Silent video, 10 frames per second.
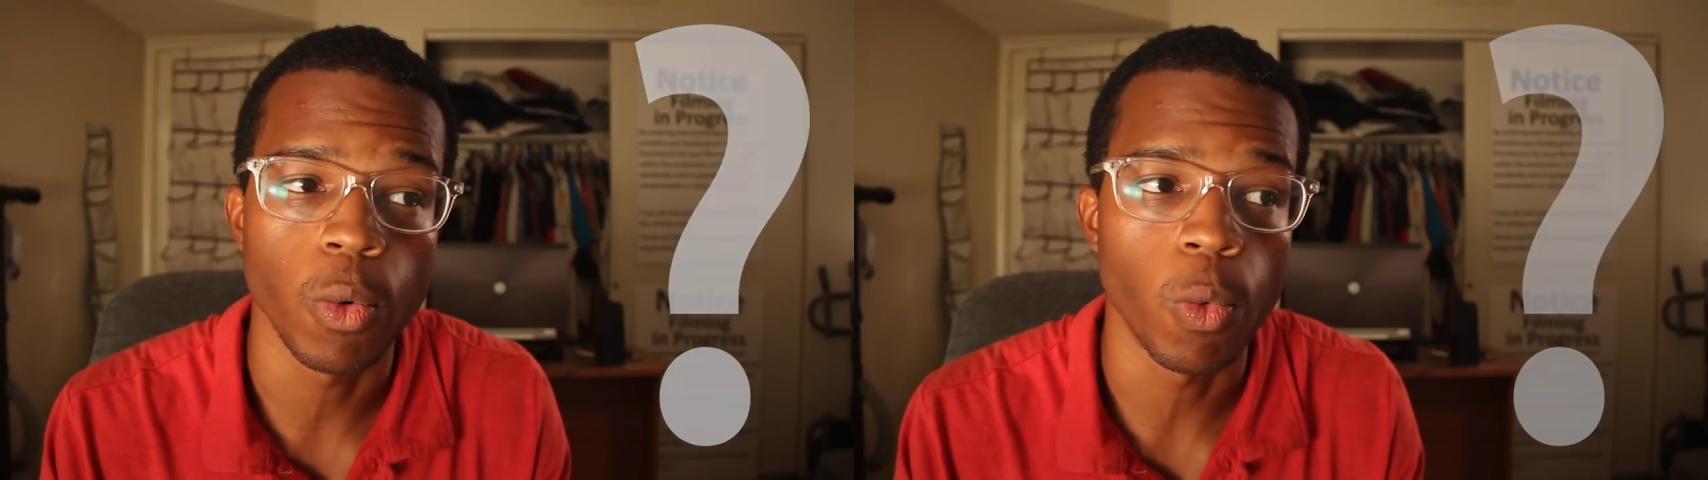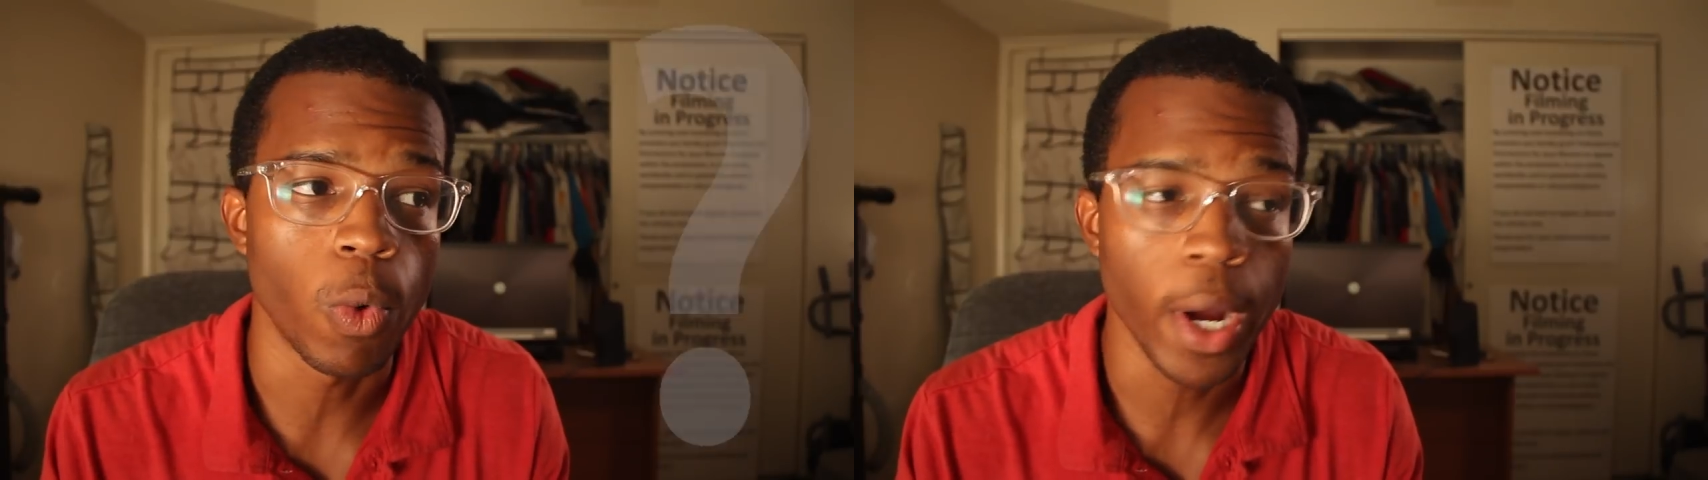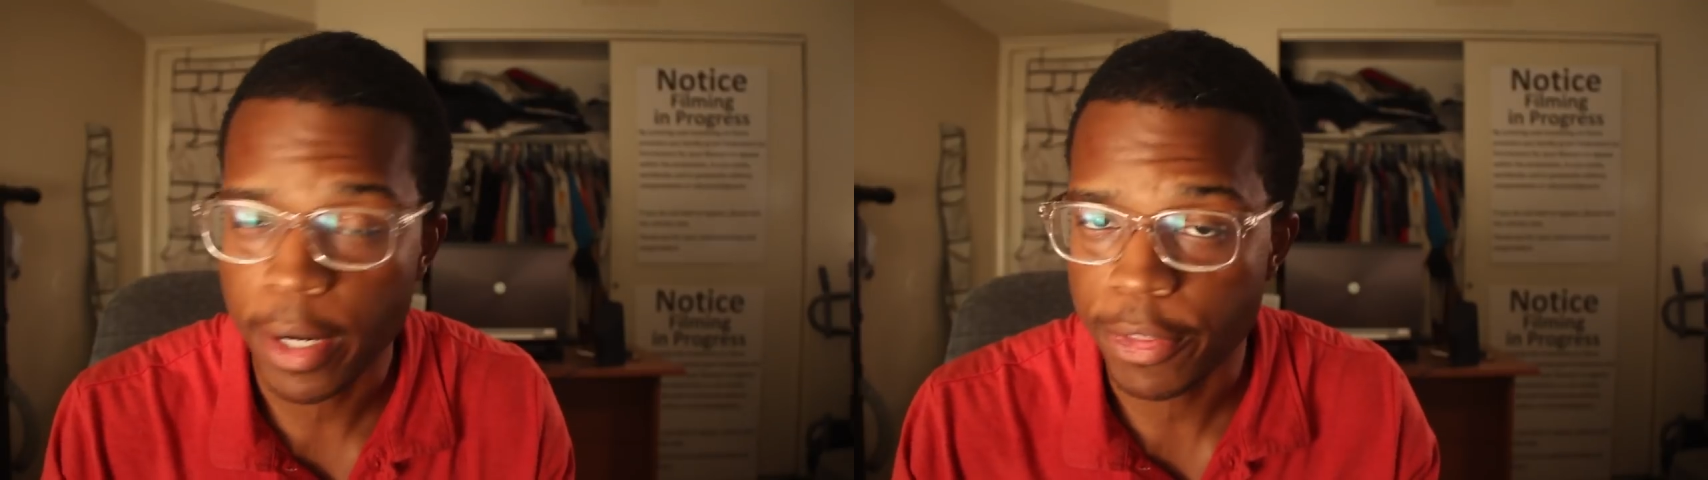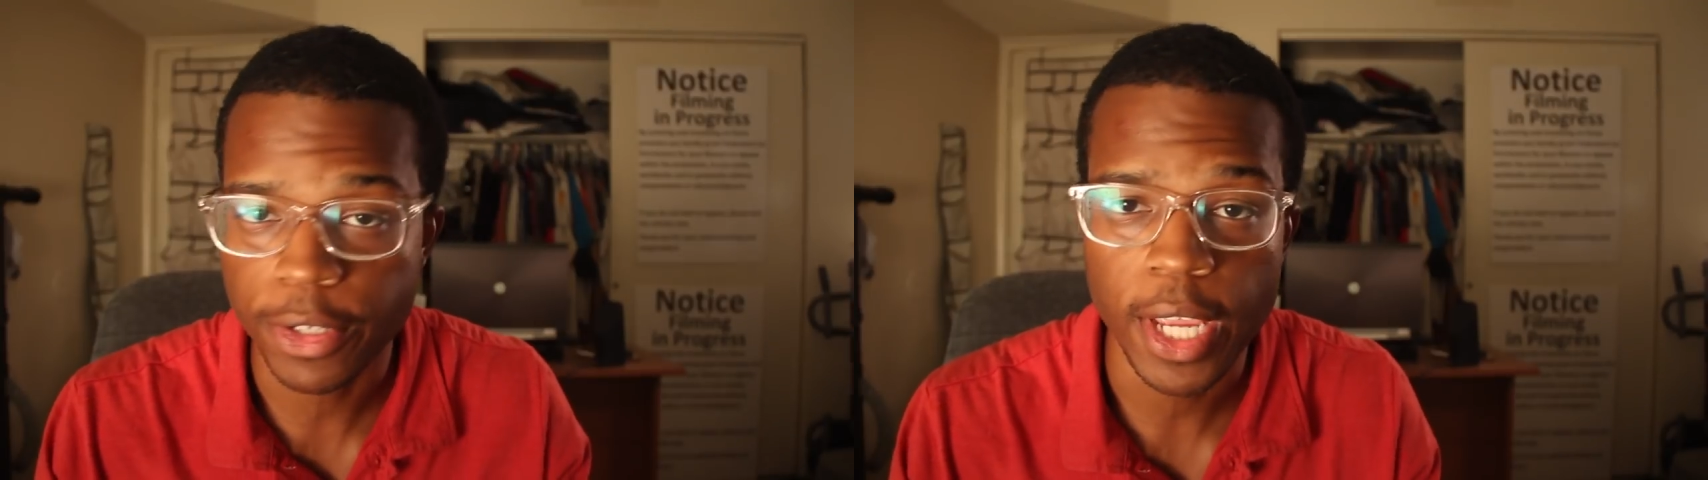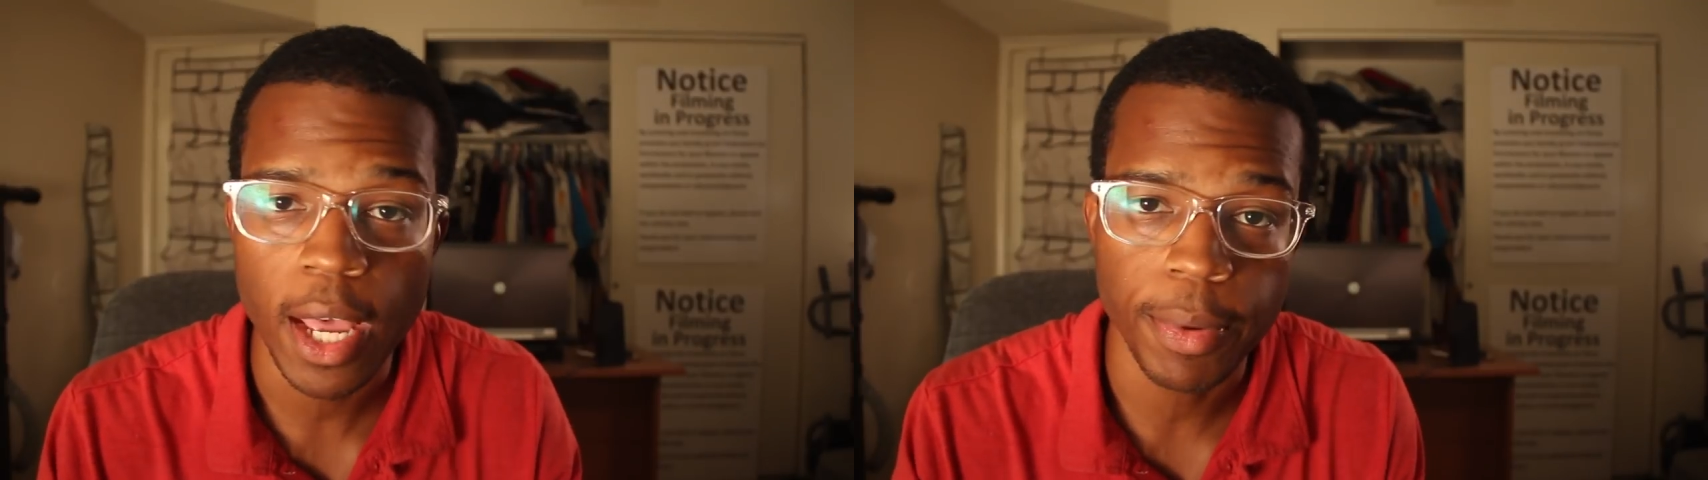why
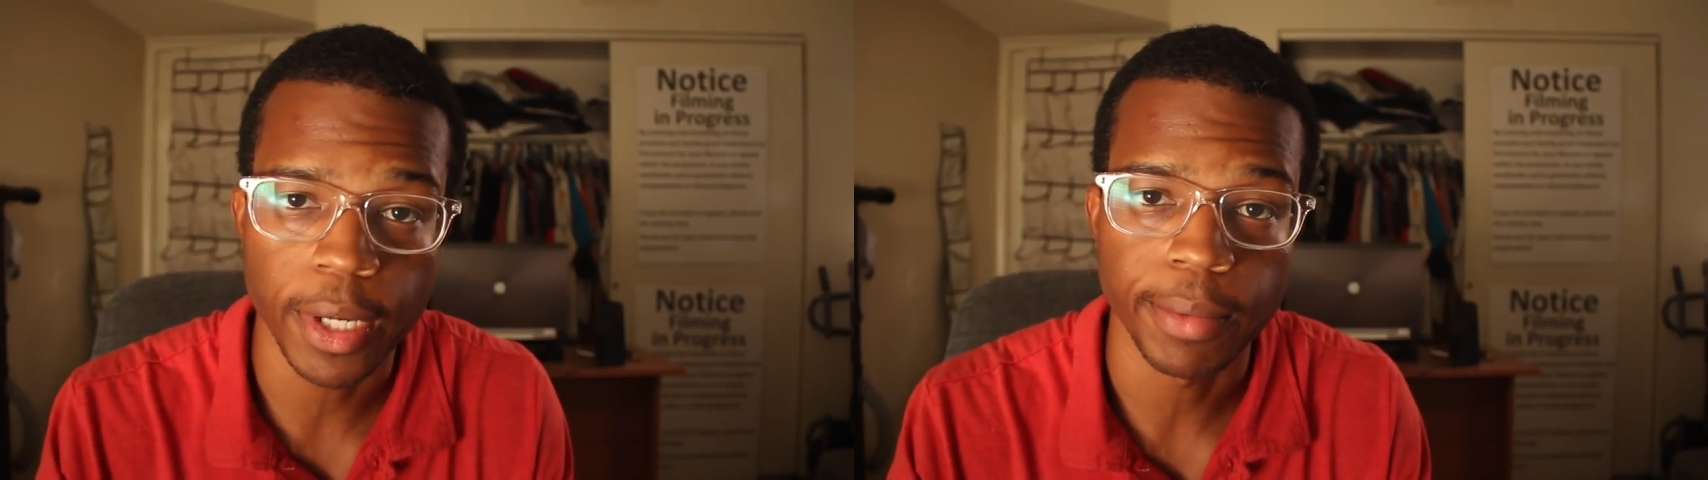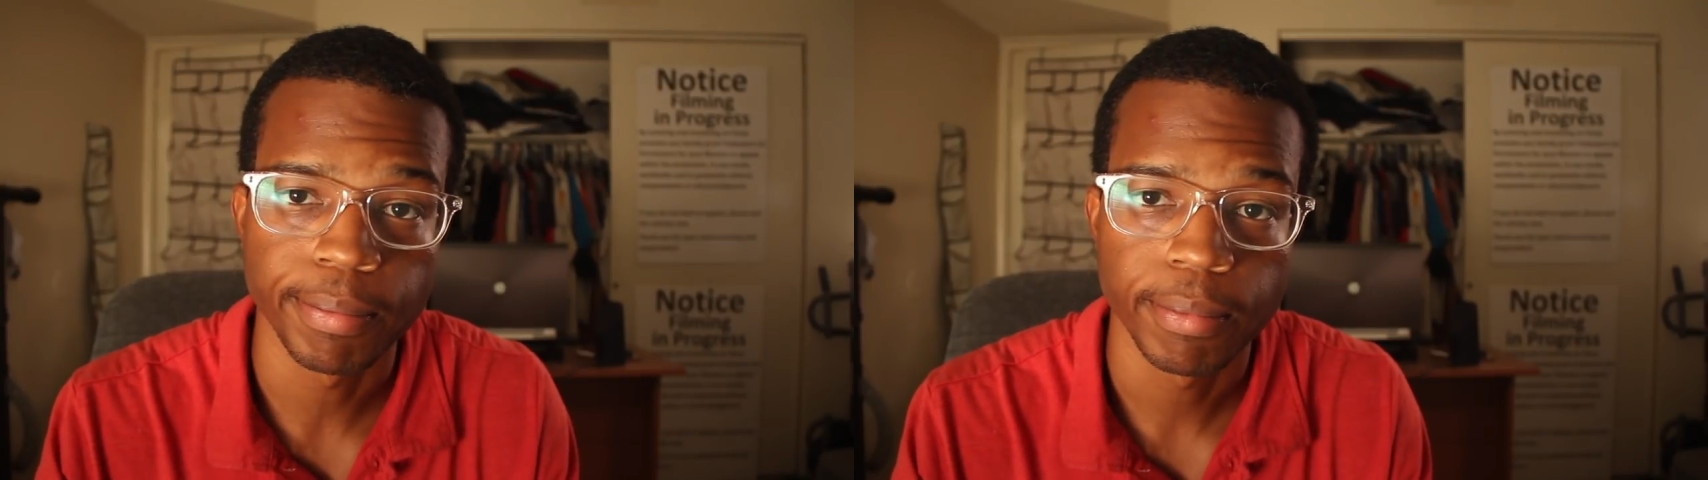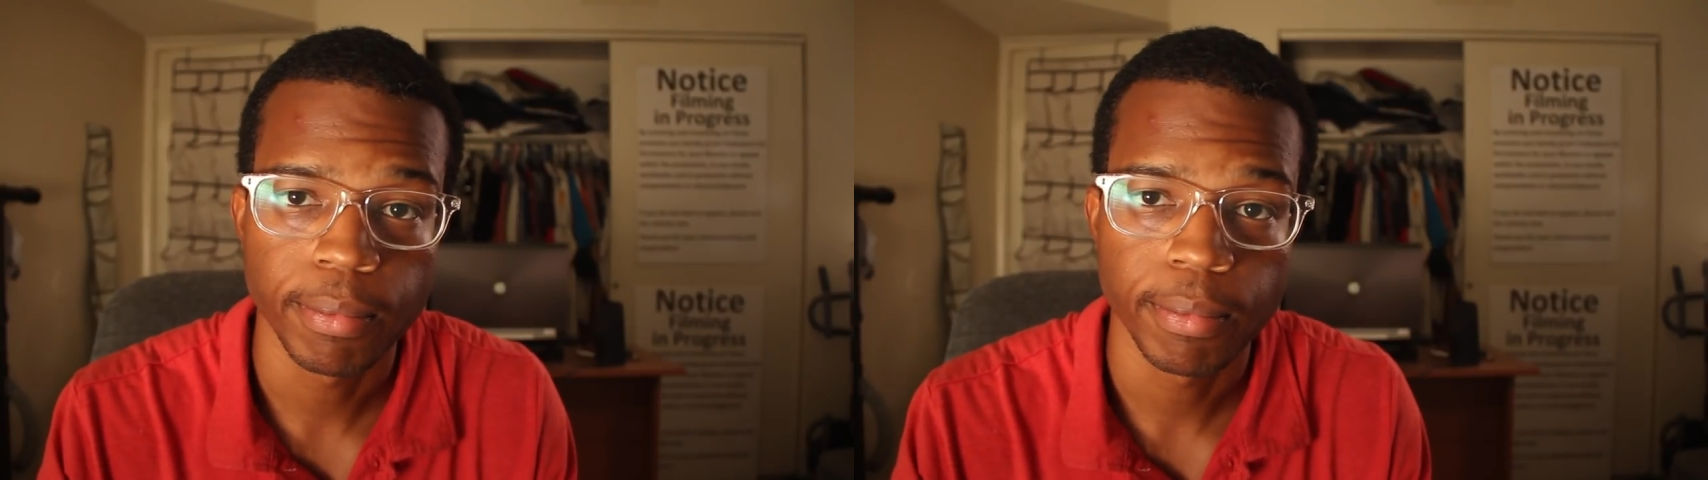nothing's happening.